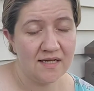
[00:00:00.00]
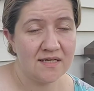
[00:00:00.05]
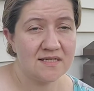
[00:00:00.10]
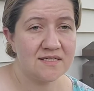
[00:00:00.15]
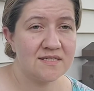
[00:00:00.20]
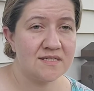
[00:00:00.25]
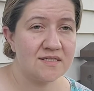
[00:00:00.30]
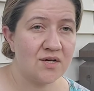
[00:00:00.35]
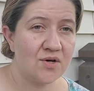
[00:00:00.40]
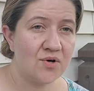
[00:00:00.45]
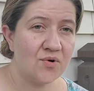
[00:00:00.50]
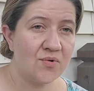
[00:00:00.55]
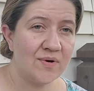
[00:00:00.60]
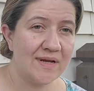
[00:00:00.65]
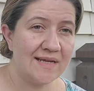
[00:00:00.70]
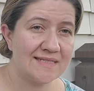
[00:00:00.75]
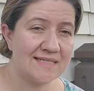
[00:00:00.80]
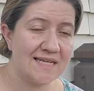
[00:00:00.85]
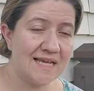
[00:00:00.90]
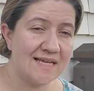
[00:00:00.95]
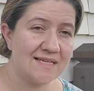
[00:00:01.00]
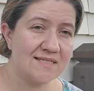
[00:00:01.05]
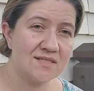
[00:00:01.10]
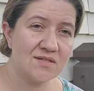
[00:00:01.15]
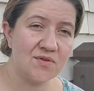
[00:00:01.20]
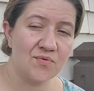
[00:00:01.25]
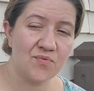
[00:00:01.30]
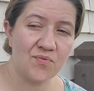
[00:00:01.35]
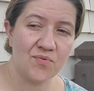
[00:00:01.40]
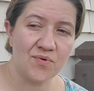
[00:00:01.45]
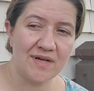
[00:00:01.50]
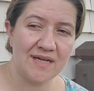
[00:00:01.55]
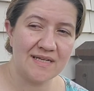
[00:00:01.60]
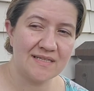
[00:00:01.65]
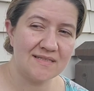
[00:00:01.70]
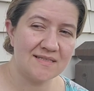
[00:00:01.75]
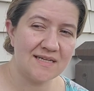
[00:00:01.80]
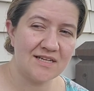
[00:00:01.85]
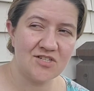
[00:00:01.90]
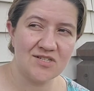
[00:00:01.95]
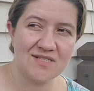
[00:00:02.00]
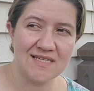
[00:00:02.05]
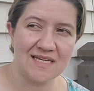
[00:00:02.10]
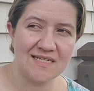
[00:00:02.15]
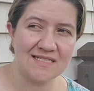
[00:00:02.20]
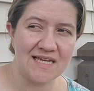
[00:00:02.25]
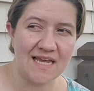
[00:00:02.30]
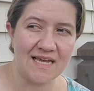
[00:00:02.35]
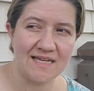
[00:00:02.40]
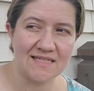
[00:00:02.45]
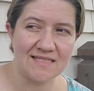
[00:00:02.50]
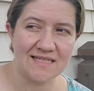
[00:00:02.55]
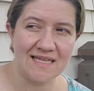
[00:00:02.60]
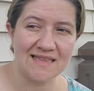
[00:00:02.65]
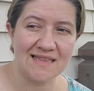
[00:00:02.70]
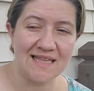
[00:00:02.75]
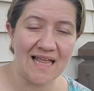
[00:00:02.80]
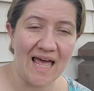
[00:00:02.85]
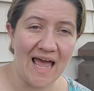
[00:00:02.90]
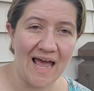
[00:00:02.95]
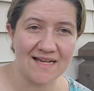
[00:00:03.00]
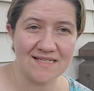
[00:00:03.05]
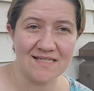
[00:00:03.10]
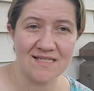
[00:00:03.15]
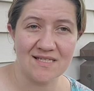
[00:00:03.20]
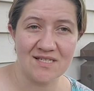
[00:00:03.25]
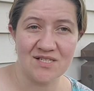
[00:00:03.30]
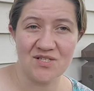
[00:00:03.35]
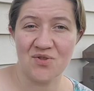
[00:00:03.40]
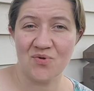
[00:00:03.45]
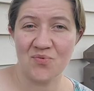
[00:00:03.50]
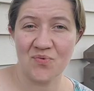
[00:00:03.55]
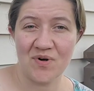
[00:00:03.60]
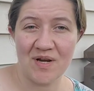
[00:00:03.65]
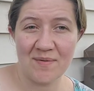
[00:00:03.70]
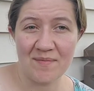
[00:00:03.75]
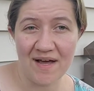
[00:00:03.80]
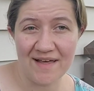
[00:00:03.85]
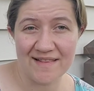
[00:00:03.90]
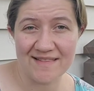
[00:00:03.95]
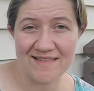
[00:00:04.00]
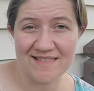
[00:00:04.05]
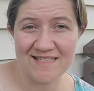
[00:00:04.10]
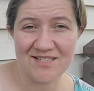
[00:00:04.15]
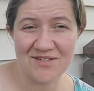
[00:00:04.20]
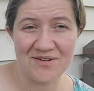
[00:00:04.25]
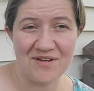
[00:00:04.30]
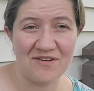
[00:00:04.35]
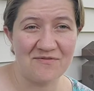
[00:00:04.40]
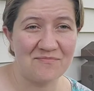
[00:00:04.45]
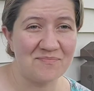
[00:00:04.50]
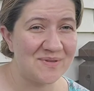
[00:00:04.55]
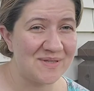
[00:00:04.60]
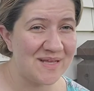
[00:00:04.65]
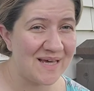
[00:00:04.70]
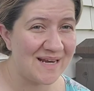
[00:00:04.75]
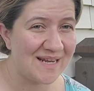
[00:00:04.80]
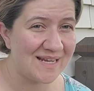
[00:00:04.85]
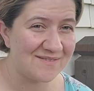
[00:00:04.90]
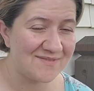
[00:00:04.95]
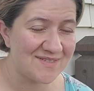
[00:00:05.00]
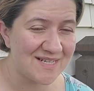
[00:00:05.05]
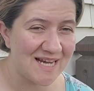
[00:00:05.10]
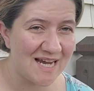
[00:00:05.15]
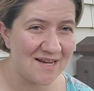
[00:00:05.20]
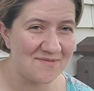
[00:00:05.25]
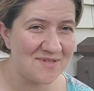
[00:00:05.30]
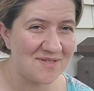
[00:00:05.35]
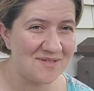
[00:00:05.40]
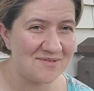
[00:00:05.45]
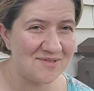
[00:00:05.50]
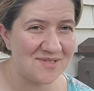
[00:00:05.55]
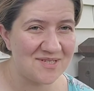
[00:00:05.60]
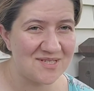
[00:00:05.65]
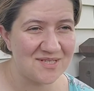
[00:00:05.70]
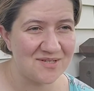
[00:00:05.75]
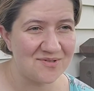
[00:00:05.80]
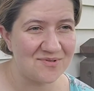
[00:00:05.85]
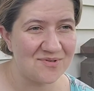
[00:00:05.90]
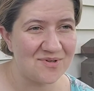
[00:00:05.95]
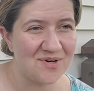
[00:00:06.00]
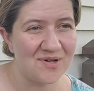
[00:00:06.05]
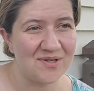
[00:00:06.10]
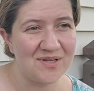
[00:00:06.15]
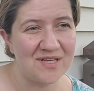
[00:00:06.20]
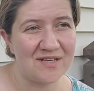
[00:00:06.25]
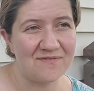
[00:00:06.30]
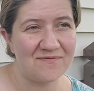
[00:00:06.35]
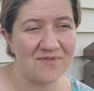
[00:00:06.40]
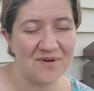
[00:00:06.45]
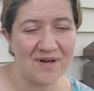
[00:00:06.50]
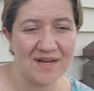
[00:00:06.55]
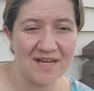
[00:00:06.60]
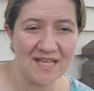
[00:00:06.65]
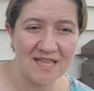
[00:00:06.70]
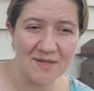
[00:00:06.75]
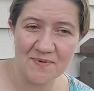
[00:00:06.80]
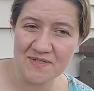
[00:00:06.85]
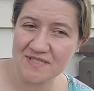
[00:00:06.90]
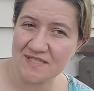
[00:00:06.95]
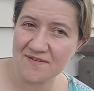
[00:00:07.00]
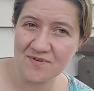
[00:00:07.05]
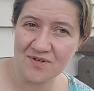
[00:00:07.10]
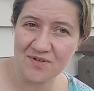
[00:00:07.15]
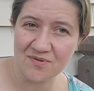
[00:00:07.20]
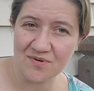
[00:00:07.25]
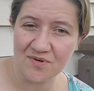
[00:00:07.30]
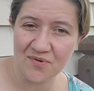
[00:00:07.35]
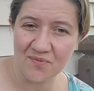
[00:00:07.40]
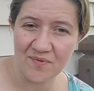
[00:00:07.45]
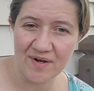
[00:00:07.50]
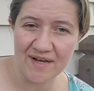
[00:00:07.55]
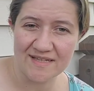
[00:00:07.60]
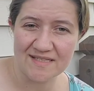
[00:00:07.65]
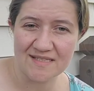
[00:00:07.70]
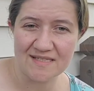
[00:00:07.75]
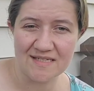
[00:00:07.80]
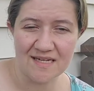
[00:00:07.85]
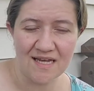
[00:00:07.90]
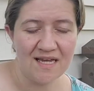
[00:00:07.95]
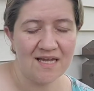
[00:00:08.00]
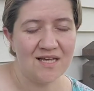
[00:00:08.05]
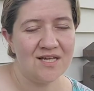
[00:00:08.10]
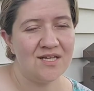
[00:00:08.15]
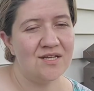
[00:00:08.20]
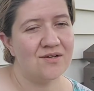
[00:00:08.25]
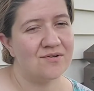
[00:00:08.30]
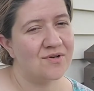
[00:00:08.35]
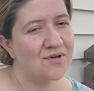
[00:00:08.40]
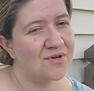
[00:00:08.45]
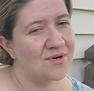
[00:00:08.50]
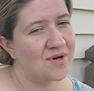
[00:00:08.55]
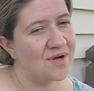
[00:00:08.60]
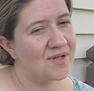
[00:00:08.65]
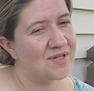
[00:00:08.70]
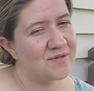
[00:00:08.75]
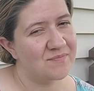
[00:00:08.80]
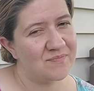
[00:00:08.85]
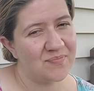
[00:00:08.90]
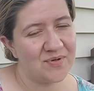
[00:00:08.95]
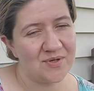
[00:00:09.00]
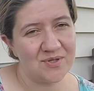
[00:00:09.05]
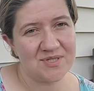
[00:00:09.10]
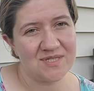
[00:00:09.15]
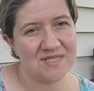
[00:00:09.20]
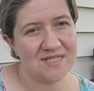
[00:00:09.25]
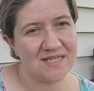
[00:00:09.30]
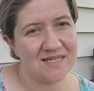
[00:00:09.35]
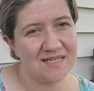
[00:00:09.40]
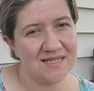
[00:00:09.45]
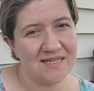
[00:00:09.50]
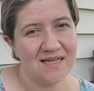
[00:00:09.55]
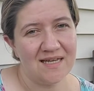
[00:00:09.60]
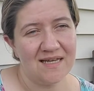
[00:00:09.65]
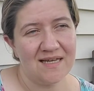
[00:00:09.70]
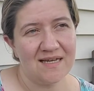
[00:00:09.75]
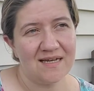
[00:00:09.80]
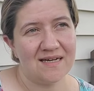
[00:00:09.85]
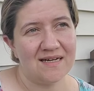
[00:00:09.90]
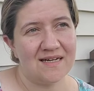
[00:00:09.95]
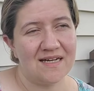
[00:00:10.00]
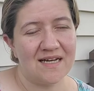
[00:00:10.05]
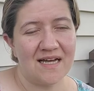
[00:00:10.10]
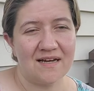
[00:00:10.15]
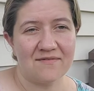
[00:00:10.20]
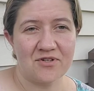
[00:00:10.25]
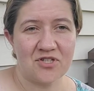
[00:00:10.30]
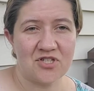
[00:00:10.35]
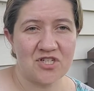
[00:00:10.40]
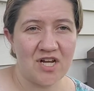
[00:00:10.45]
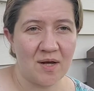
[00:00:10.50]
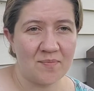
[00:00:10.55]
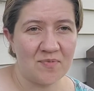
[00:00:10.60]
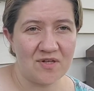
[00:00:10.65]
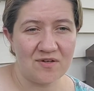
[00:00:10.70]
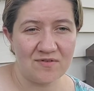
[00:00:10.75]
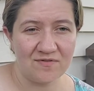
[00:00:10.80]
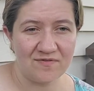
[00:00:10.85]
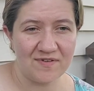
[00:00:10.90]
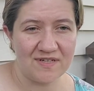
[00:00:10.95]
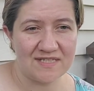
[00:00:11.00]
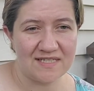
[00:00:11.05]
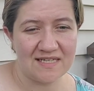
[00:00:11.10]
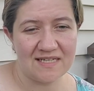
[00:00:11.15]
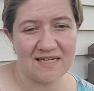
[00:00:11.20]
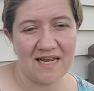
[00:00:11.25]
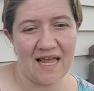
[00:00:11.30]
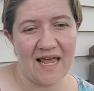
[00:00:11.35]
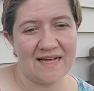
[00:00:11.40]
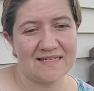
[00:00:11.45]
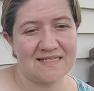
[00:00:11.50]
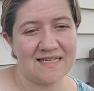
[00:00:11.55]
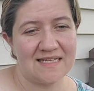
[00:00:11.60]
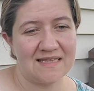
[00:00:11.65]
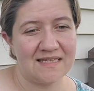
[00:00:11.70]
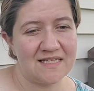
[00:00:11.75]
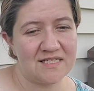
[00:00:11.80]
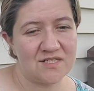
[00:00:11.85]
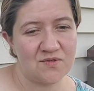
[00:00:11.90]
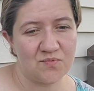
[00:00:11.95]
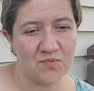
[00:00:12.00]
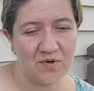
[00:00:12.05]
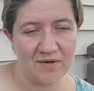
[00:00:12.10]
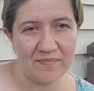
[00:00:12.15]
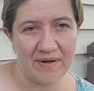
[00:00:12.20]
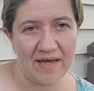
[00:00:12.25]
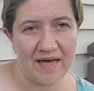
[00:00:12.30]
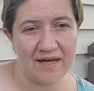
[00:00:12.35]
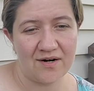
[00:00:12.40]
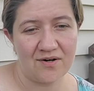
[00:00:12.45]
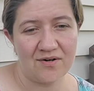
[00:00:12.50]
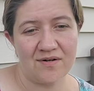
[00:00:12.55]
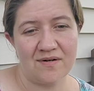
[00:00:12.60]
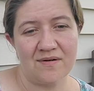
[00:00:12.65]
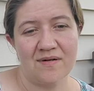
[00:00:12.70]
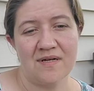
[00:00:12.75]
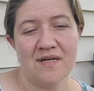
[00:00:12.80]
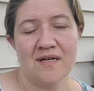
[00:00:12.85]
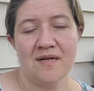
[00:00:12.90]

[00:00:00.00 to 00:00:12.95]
So it takes three, I shouldn't say it takes, it lasts three months. So you have plenty of time to do the slow crawl. If you're in the Pacific Northwest, you can crawl in person. Uh, every shop that you visit has at least one pattern.